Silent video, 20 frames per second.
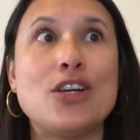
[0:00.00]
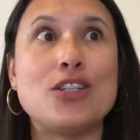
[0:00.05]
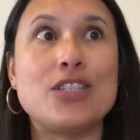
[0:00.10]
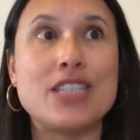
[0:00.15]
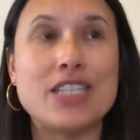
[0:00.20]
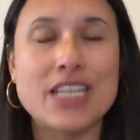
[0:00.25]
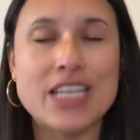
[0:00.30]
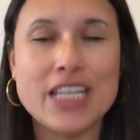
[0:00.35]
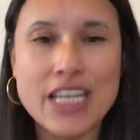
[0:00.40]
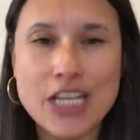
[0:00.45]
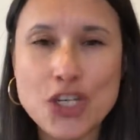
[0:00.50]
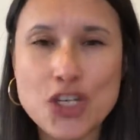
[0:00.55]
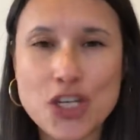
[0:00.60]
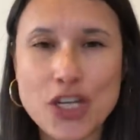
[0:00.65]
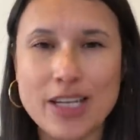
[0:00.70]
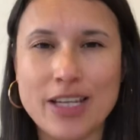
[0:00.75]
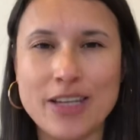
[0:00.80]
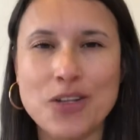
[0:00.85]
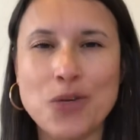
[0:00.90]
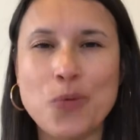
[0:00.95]
teach
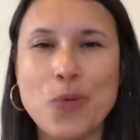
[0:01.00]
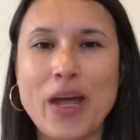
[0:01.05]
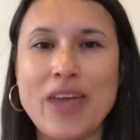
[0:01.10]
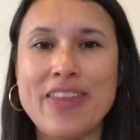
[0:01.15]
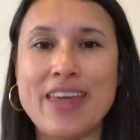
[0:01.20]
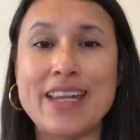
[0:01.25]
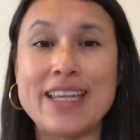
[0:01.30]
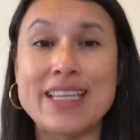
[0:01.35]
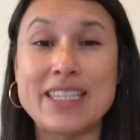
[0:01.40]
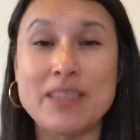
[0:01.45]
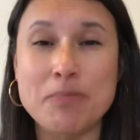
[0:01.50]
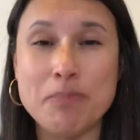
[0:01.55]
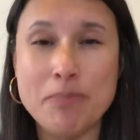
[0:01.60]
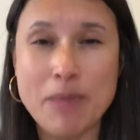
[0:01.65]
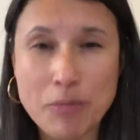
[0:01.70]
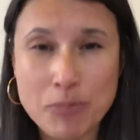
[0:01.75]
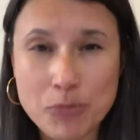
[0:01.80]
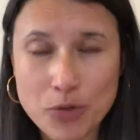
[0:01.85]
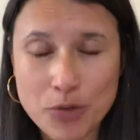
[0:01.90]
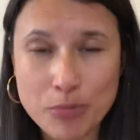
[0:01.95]
it in a way that is
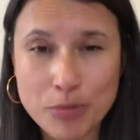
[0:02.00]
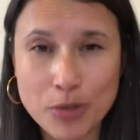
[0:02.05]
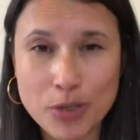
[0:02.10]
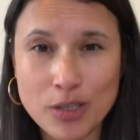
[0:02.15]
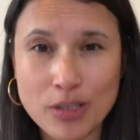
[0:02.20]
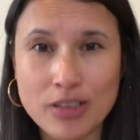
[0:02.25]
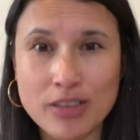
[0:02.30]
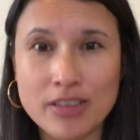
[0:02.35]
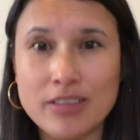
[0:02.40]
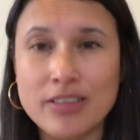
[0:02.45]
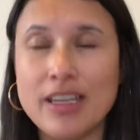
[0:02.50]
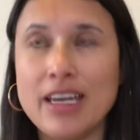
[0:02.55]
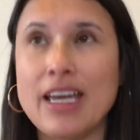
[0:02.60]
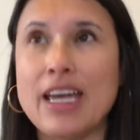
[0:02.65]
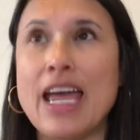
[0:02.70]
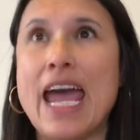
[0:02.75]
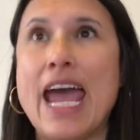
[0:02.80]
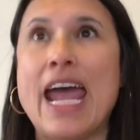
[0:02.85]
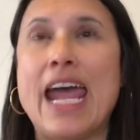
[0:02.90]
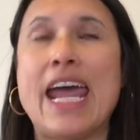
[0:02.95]
memorable
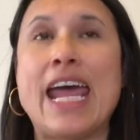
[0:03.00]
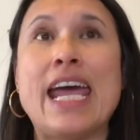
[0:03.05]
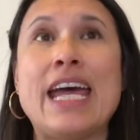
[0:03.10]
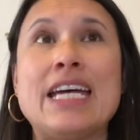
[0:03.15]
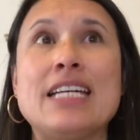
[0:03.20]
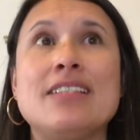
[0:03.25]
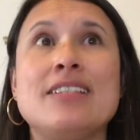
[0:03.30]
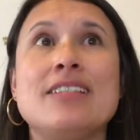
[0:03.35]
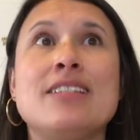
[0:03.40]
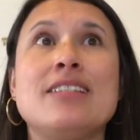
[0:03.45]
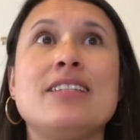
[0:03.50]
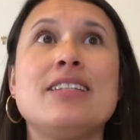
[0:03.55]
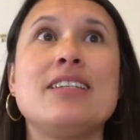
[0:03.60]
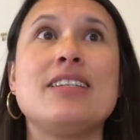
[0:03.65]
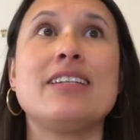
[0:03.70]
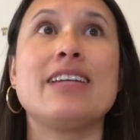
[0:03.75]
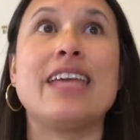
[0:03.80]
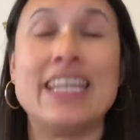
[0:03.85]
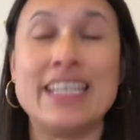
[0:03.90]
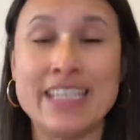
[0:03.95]

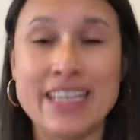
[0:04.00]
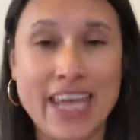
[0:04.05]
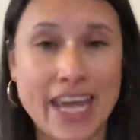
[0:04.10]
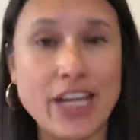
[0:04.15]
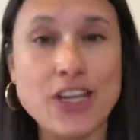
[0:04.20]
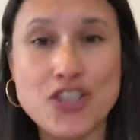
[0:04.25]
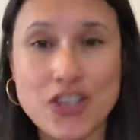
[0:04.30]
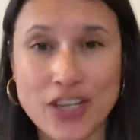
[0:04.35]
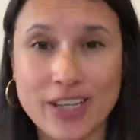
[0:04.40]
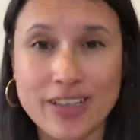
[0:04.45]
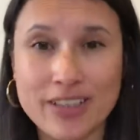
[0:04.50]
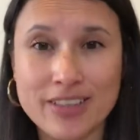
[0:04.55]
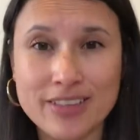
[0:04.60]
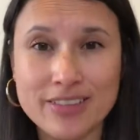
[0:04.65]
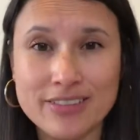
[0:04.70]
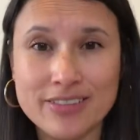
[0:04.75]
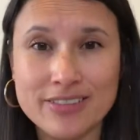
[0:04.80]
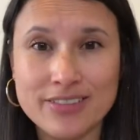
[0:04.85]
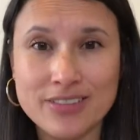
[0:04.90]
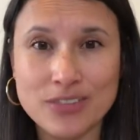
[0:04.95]
and engaging,
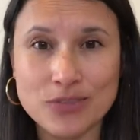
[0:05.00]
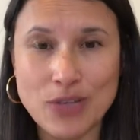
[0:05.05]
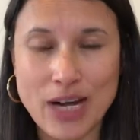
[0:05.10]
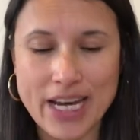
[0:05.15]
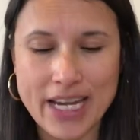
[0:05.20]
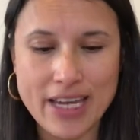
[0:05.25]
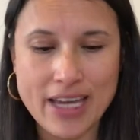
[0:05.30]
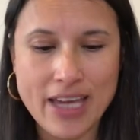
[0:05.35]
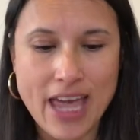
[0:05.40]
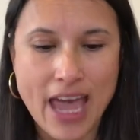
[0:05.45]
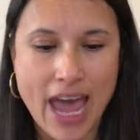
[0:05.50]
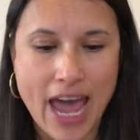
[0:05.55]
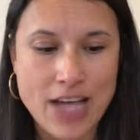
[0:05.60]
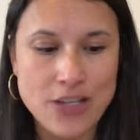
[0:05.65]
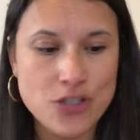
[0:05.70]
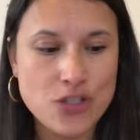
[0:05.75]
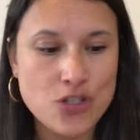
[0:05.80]
right? And